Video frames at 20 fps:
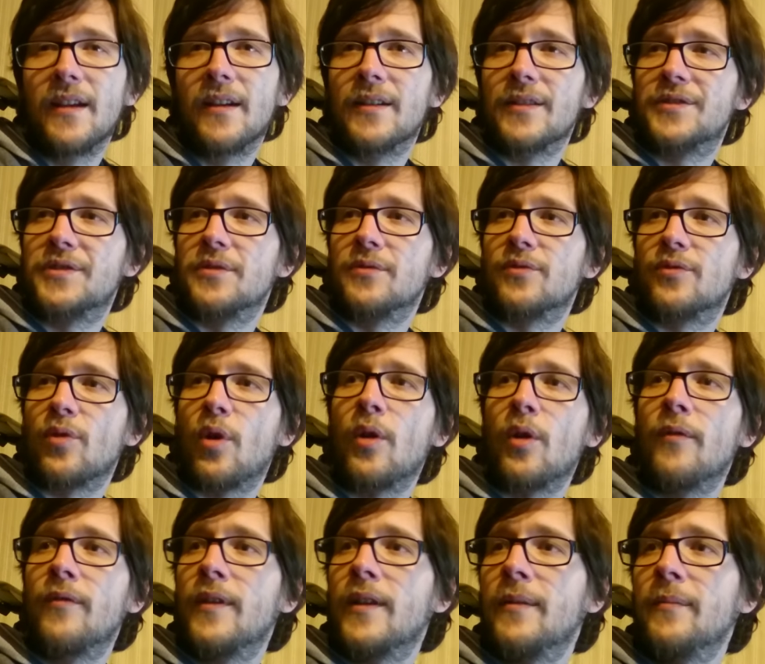eager to
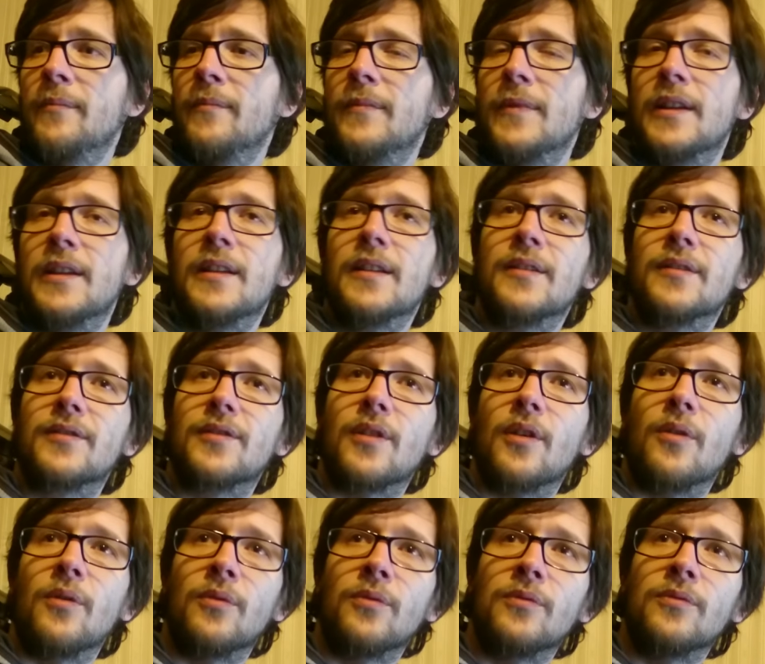solve them.
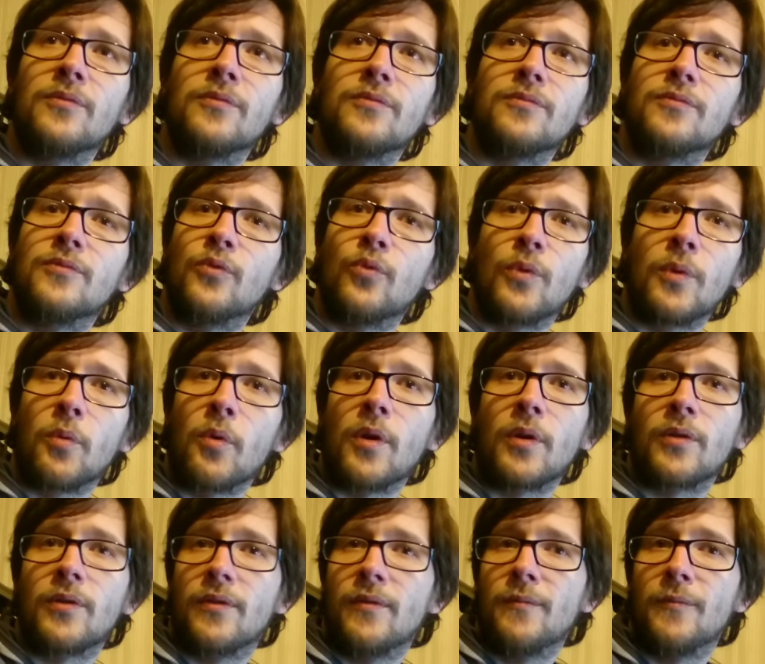So we
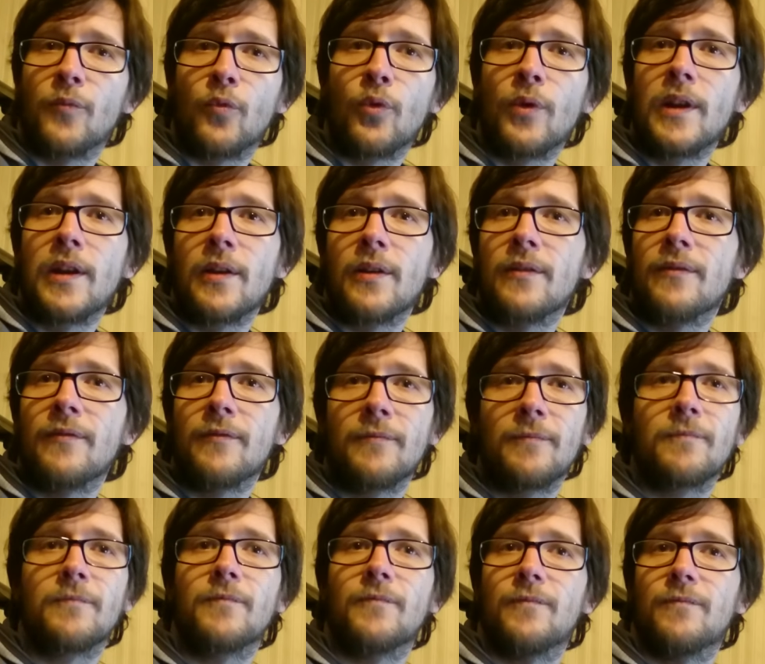worked really,
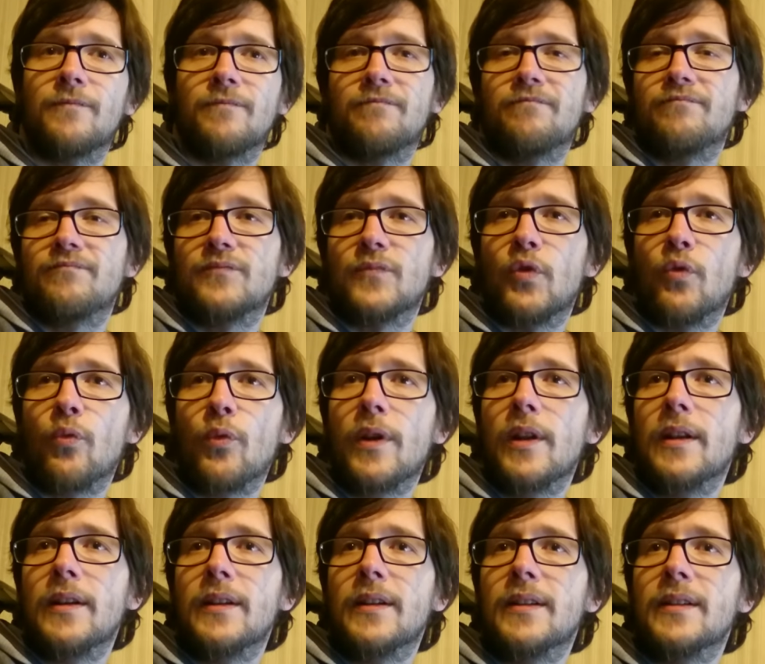
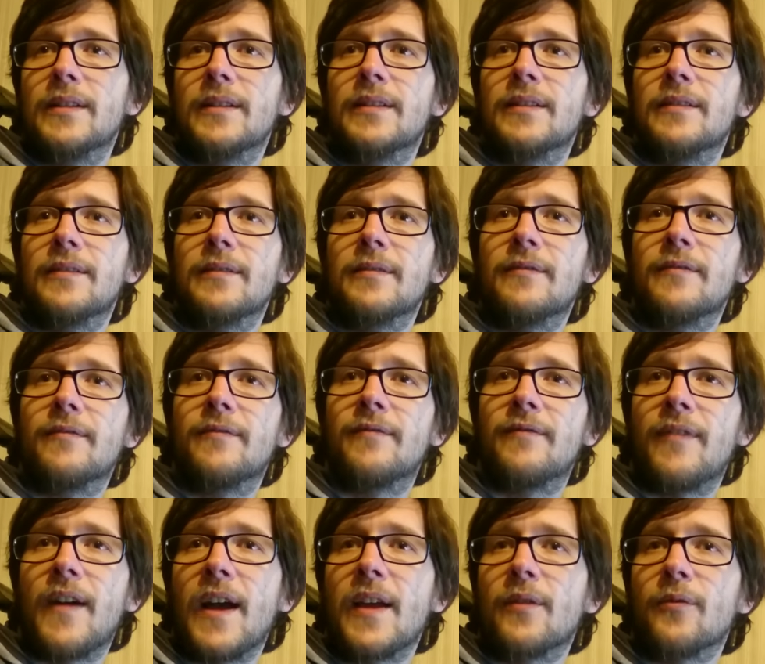really
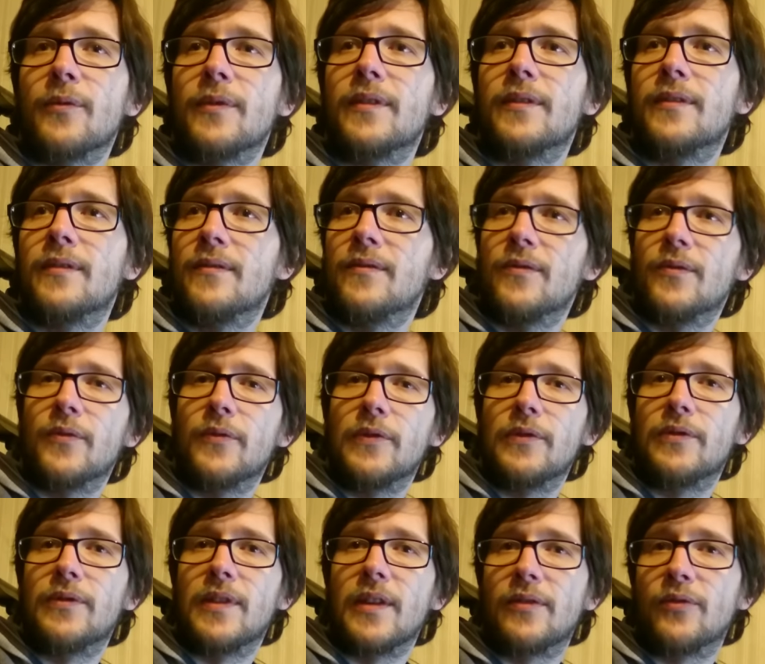fine with
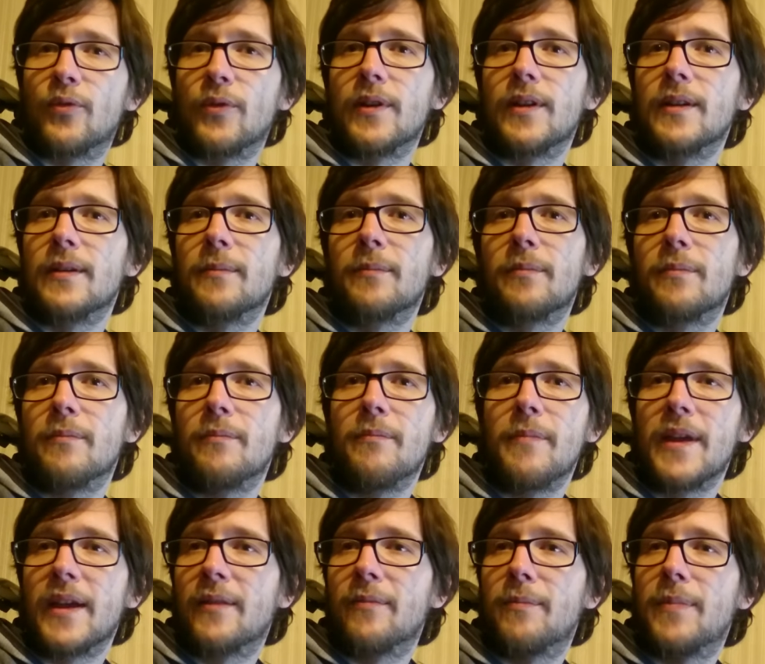the three
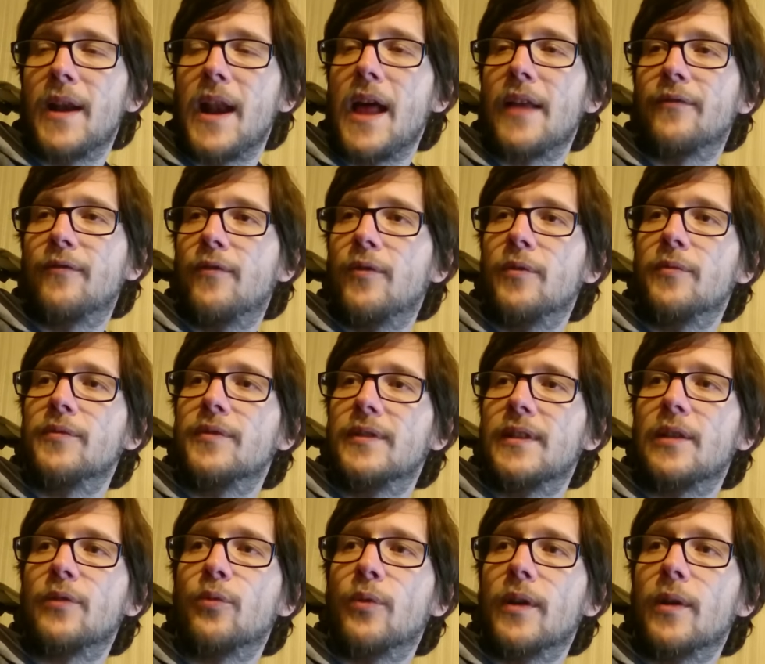big
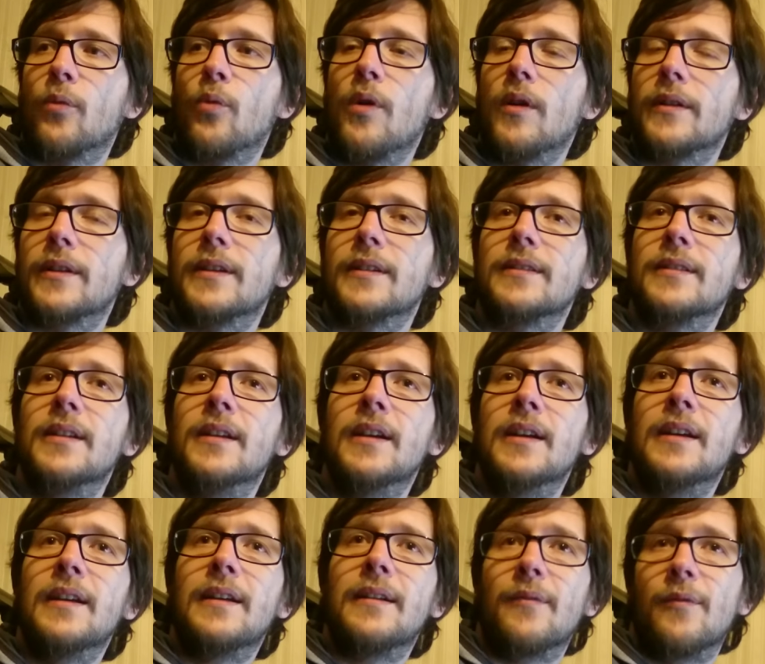platforms that we're working
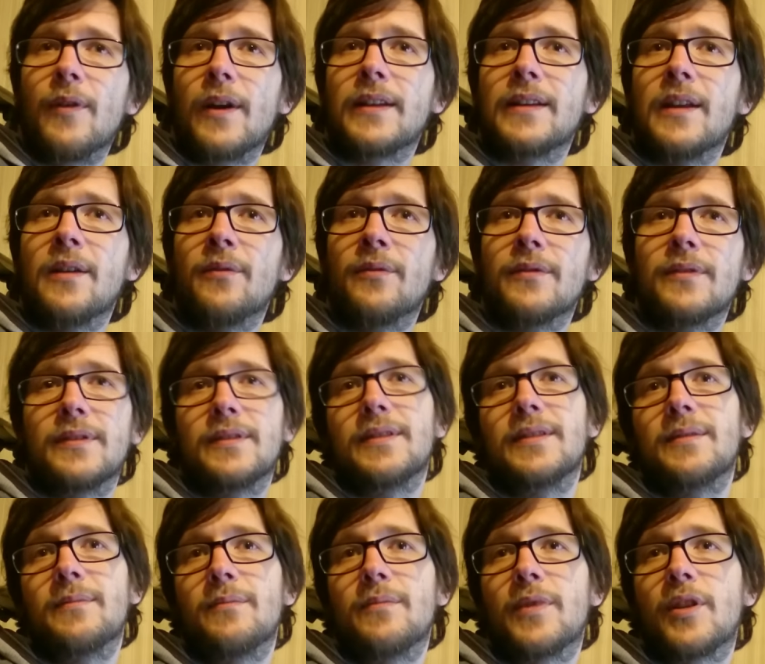right now
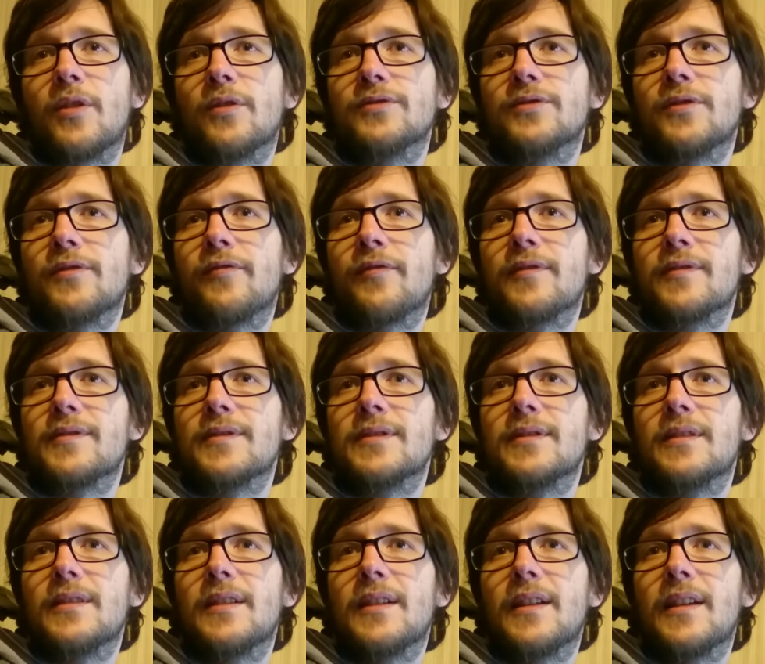because of
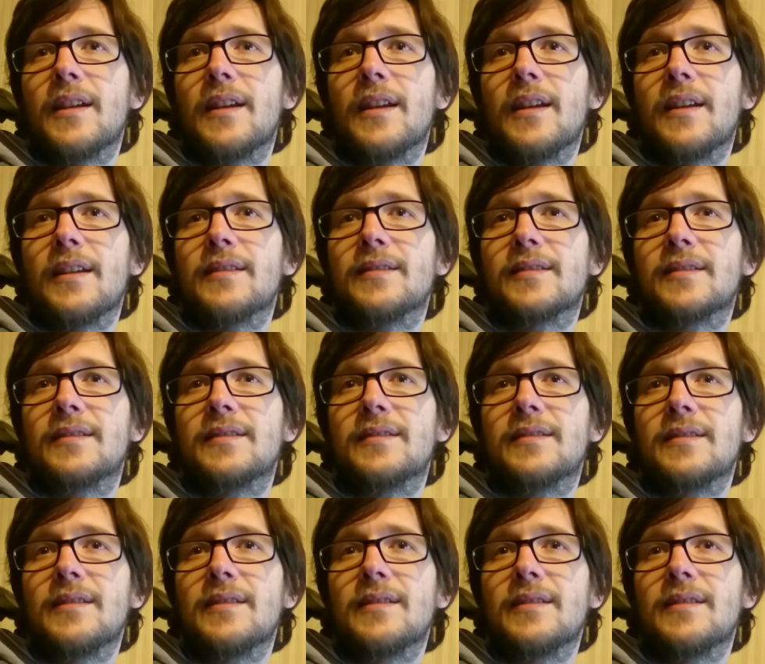uh,